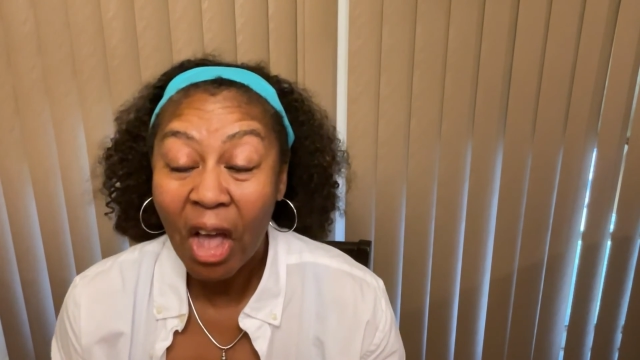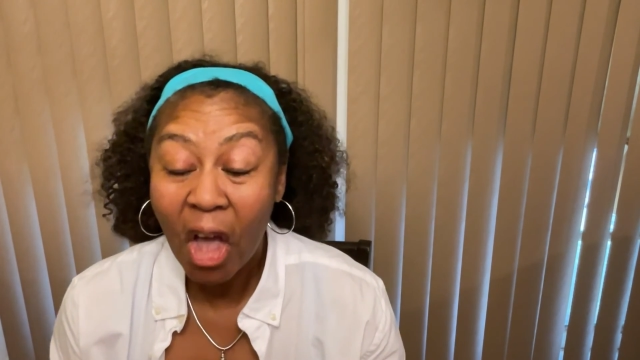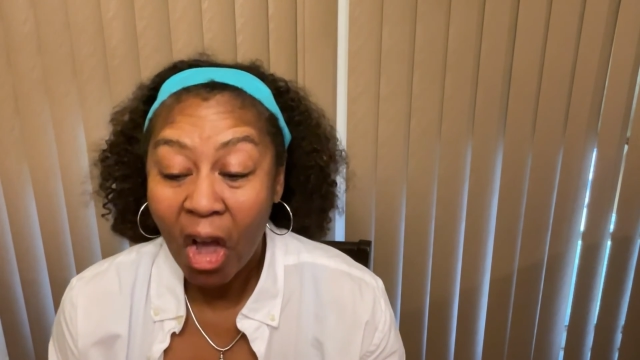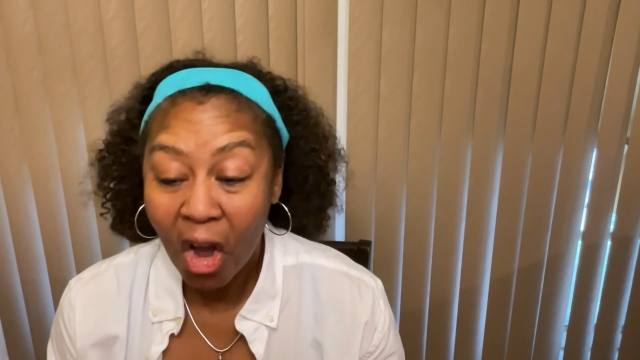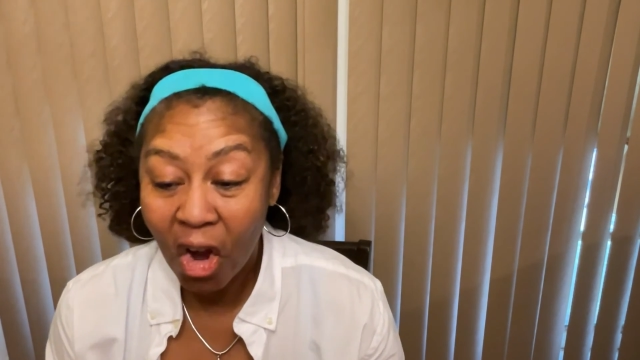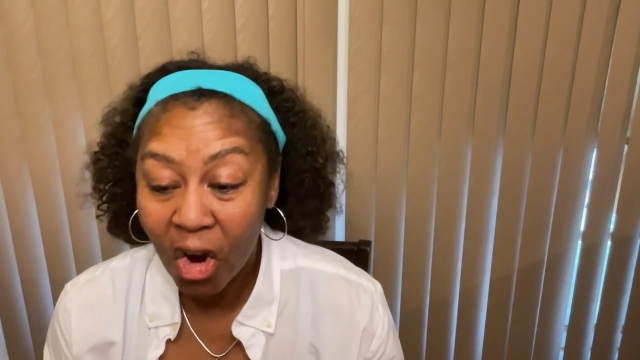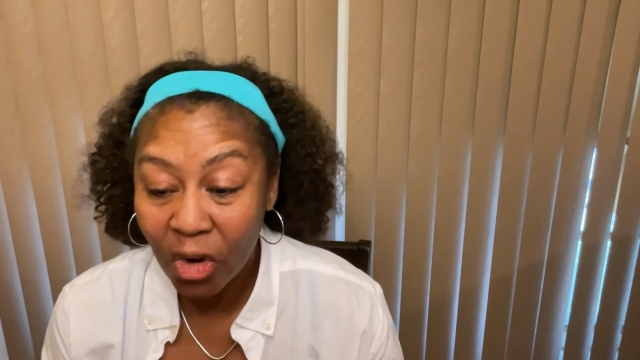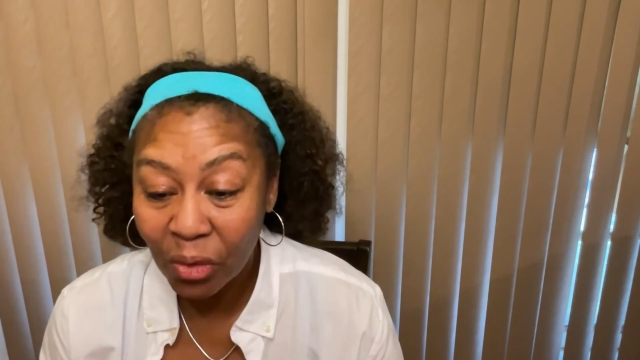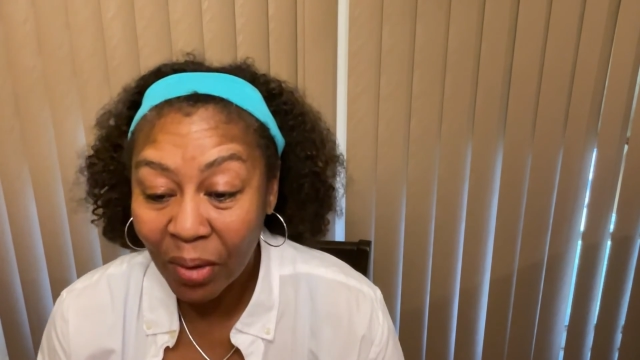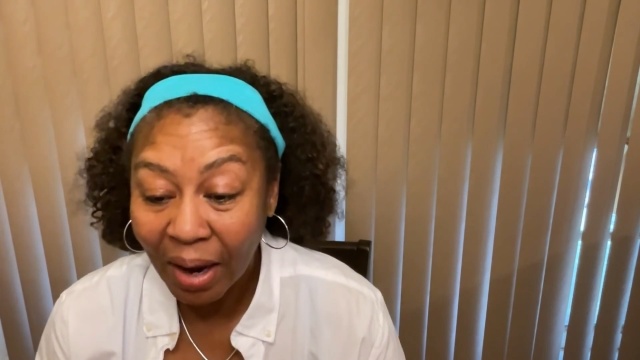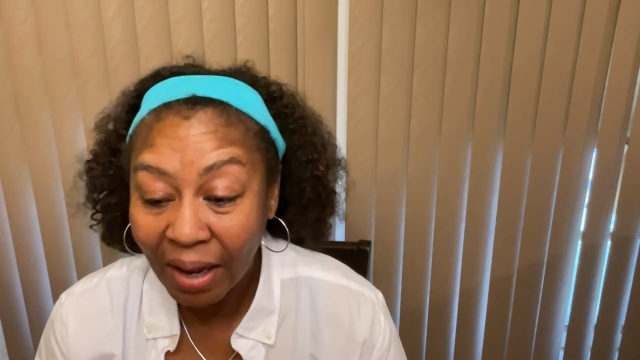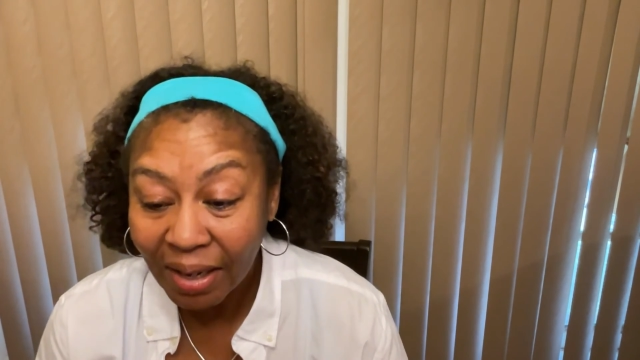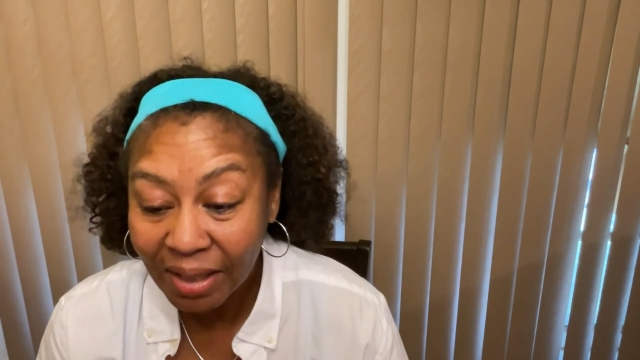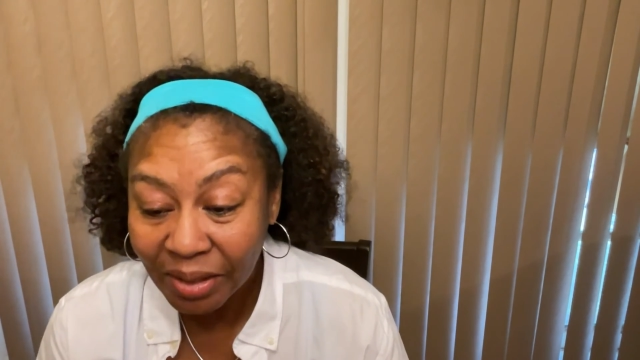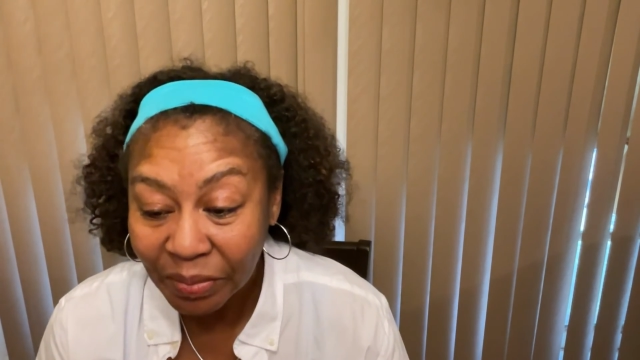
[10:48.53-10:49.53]
All
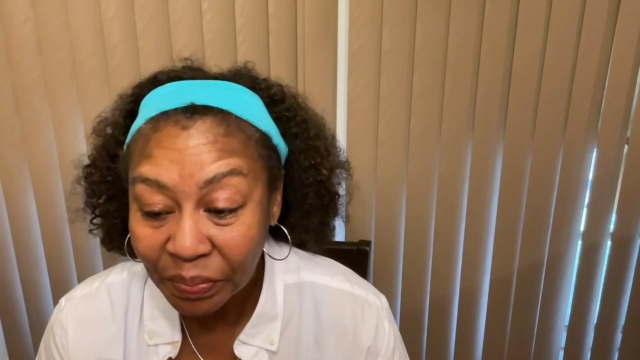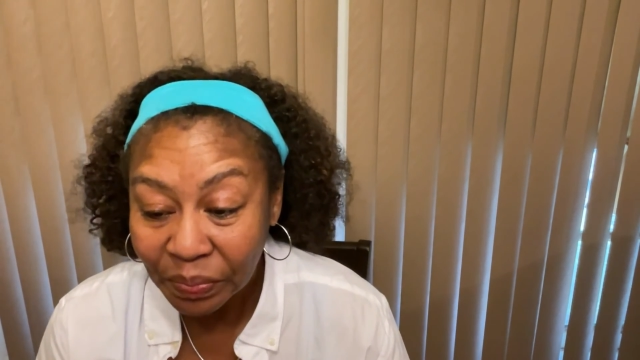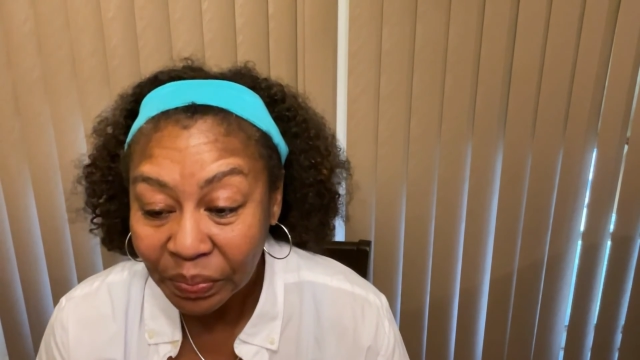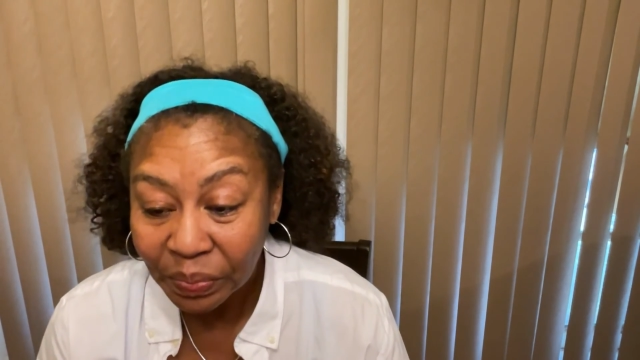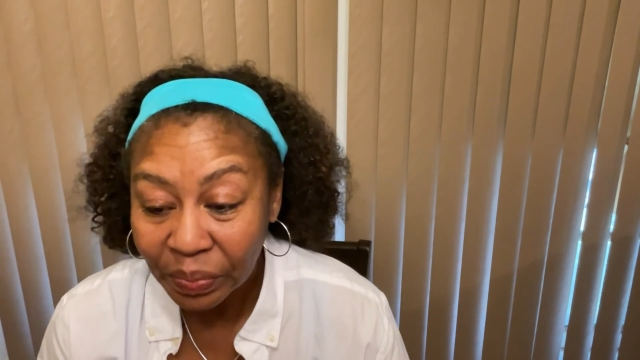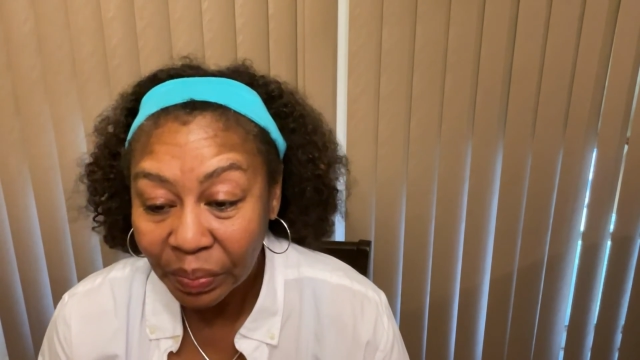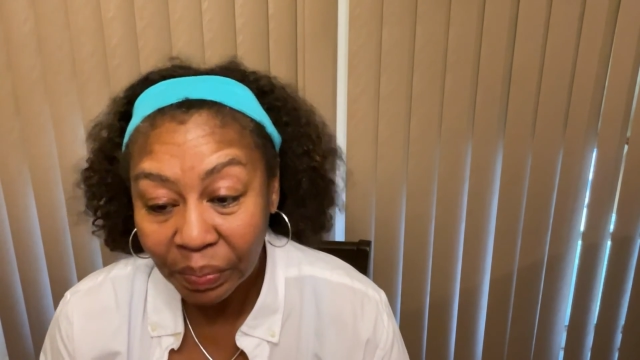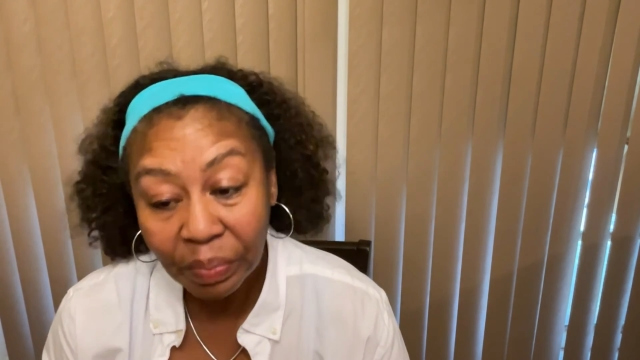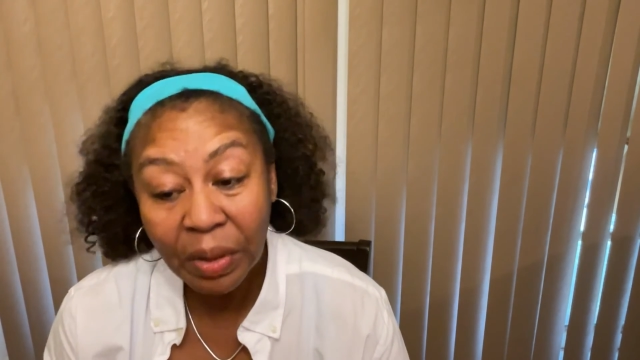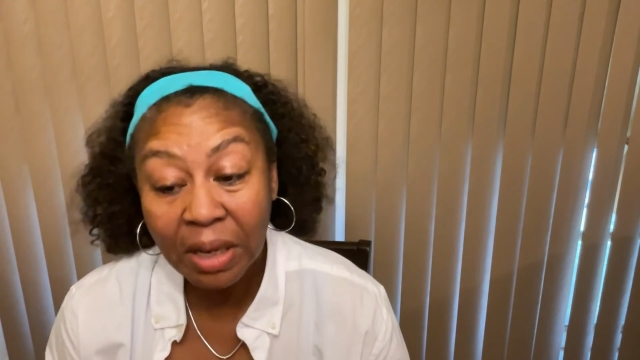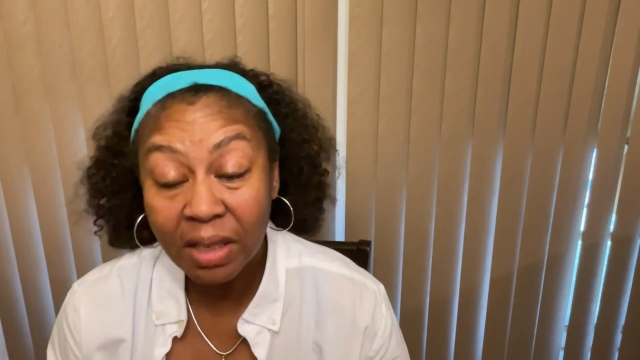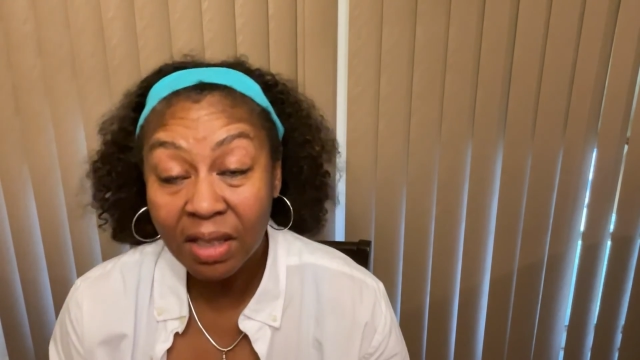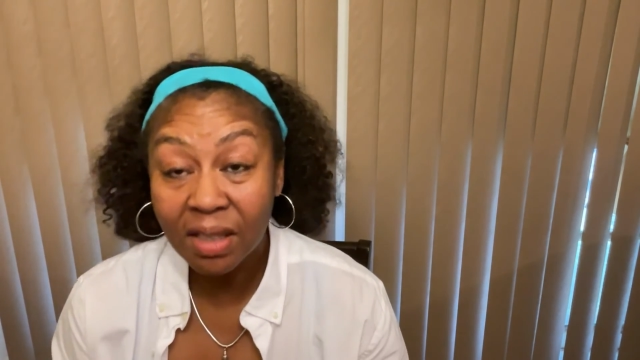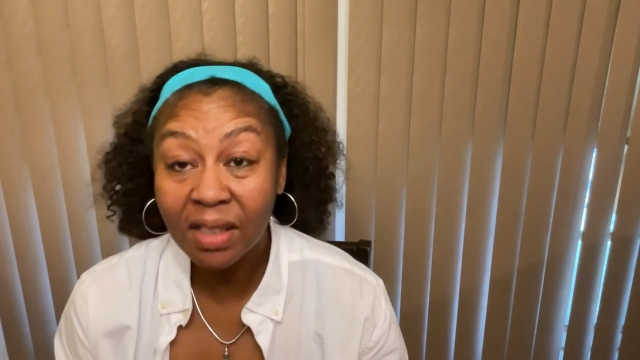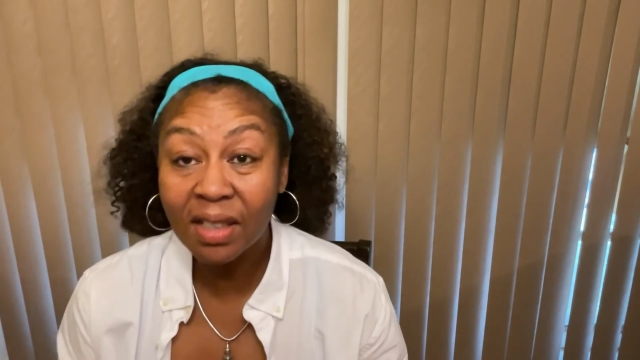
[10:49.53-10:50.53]
right? This